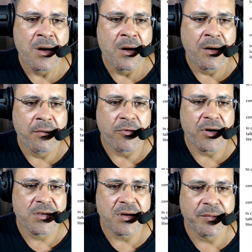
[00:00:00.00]
For
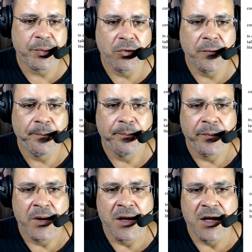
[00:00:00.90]
example,
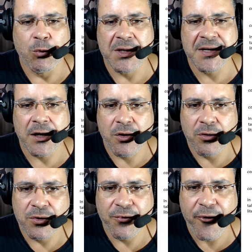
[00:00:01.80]
he was a good
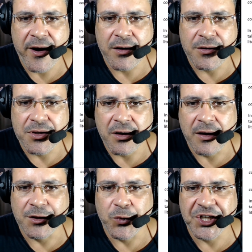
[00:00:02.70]
friend and we
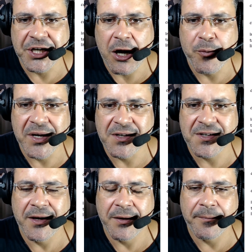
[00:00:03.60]
shall miss
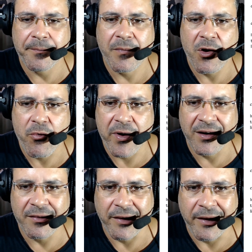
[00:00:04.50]
him
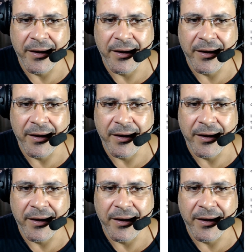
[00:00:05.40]
greatly.